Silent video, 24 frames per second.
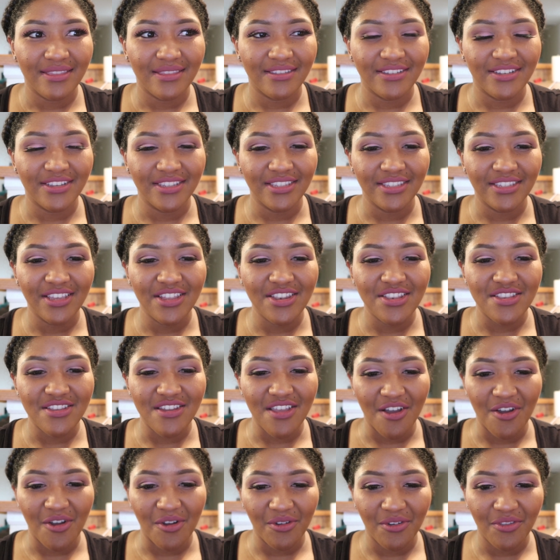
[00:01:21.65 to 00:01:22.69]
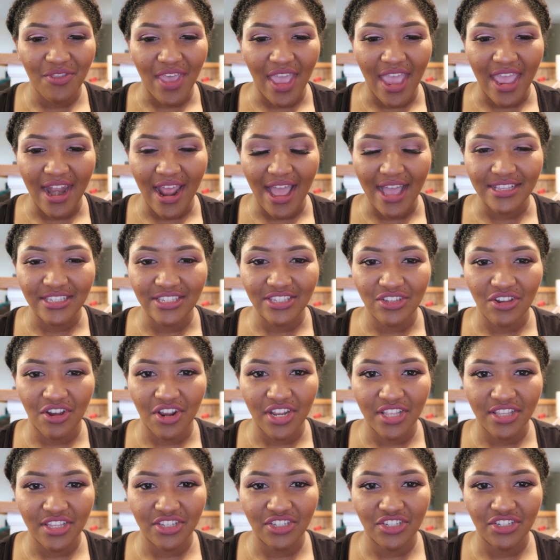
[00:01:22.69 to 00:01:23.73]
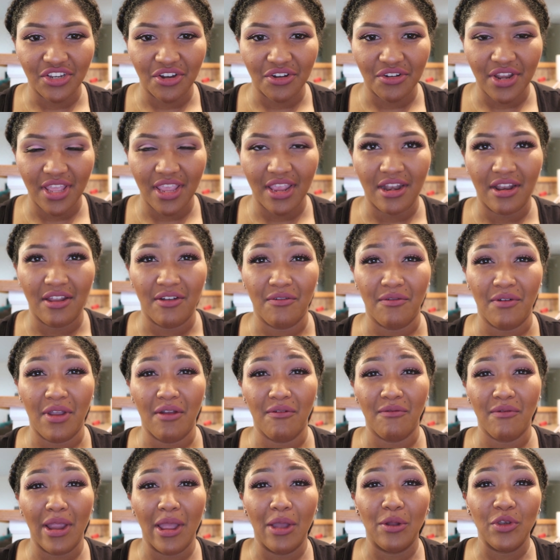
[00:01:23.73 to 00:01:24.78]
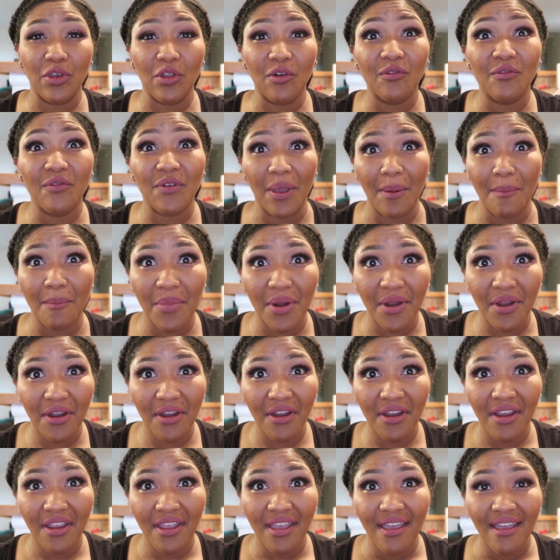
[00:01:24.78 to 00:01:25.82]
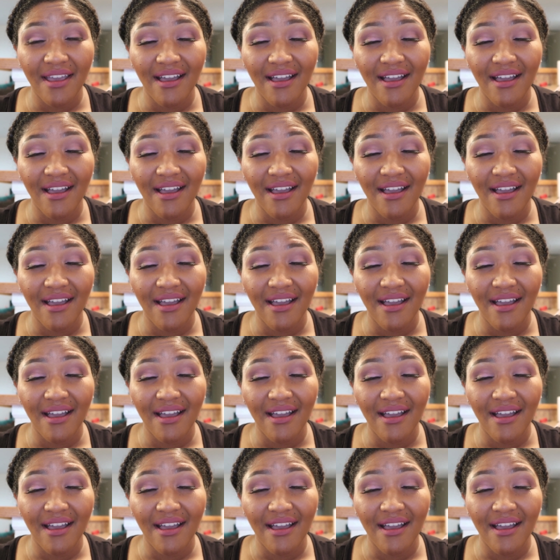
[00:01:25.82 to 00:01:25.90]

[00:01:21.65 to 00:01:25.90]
Just to know that I started this journey in around November